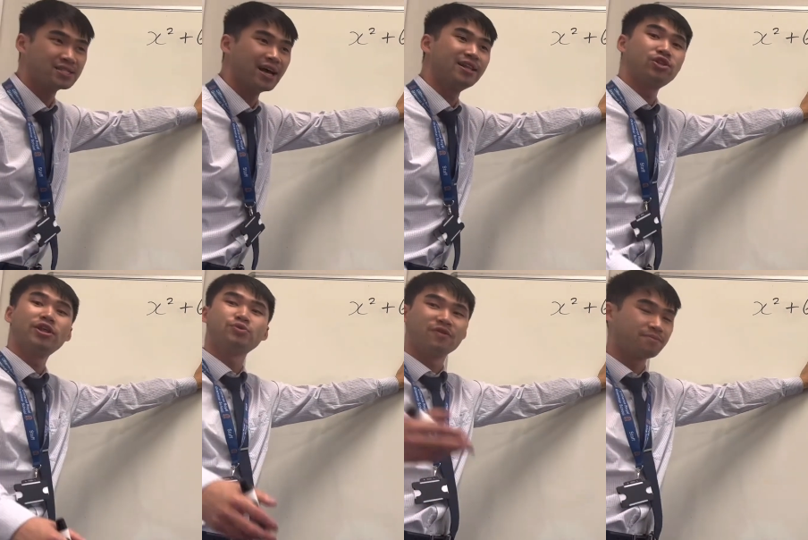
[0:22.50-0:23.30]
and do this
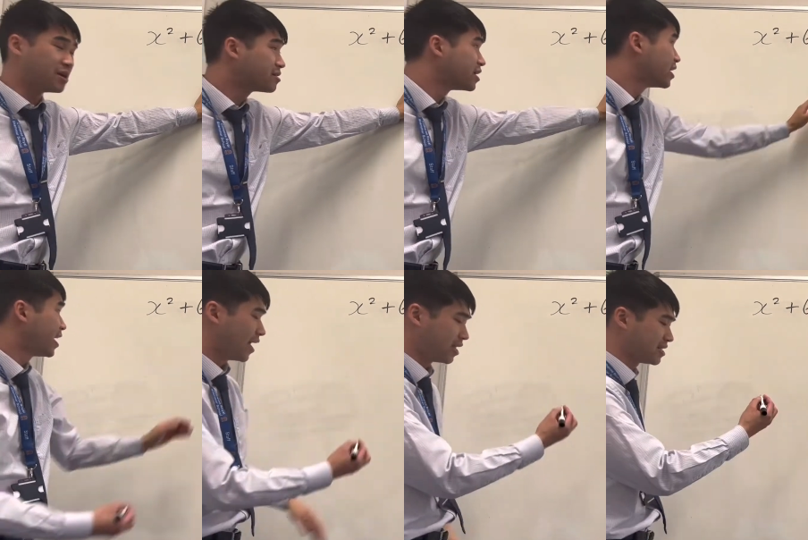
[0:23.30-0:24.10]
with me,
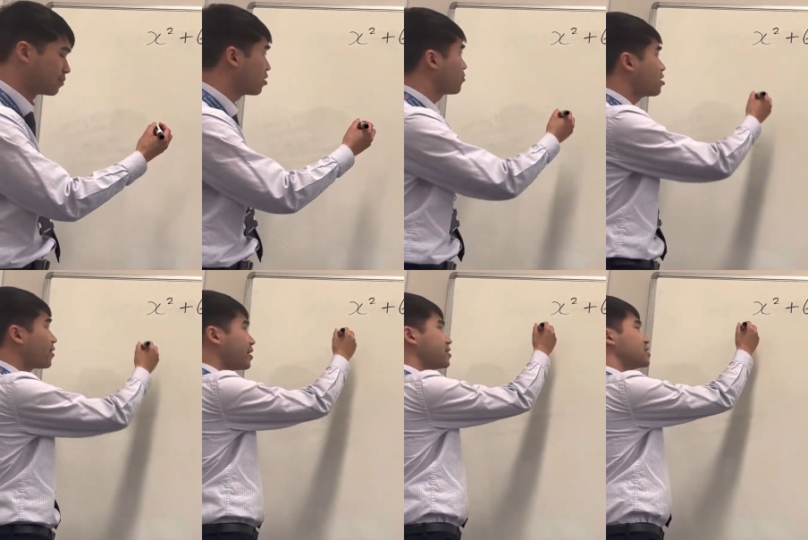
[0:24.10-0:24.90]
is I'm going to
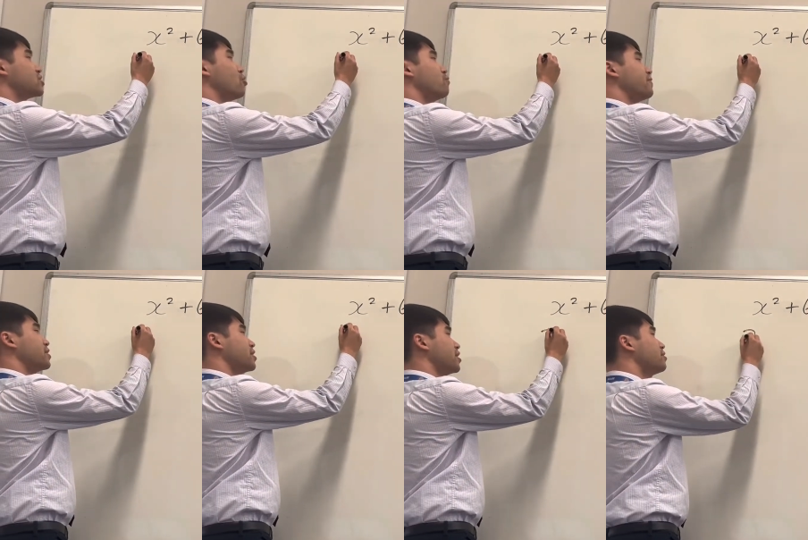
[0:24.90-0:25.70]
rewrite this whole thing
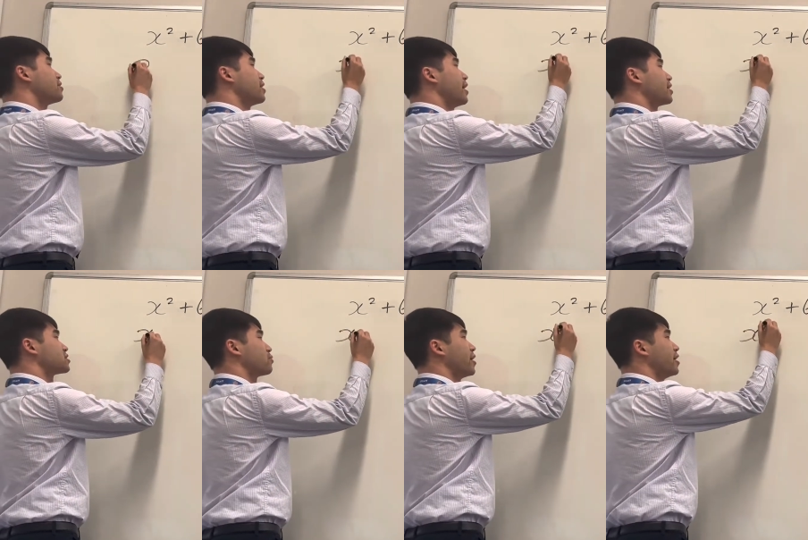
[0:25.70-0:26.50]
here, x
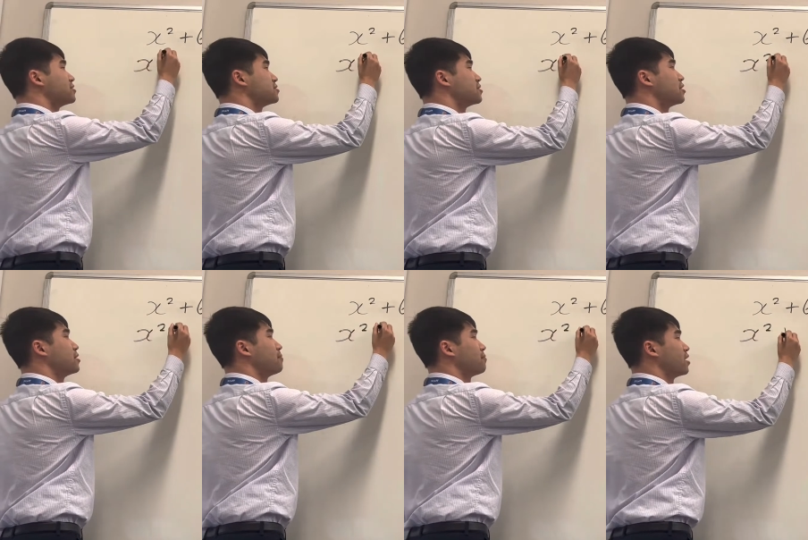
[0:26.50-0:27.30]
squared
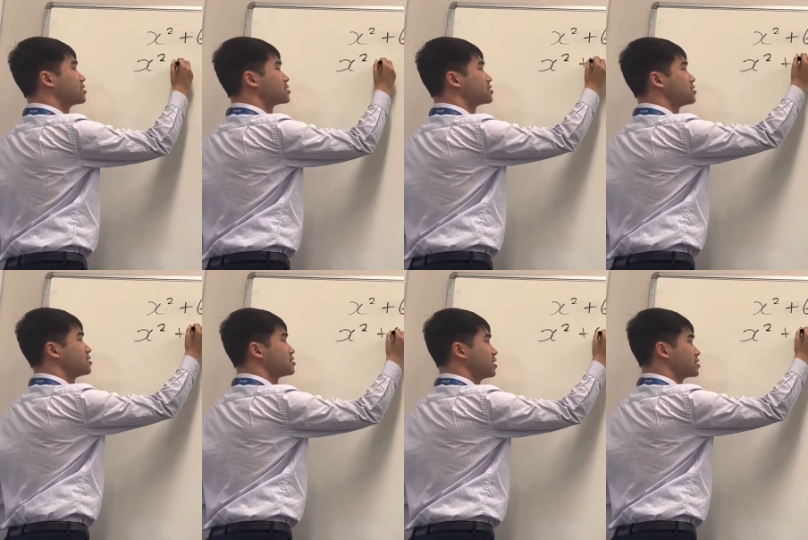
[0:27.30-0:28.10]
plus
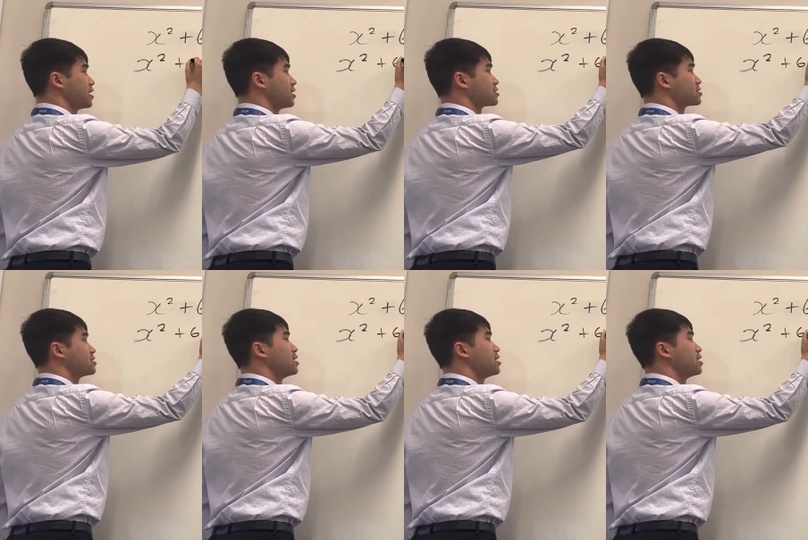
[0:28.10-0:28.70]
6x.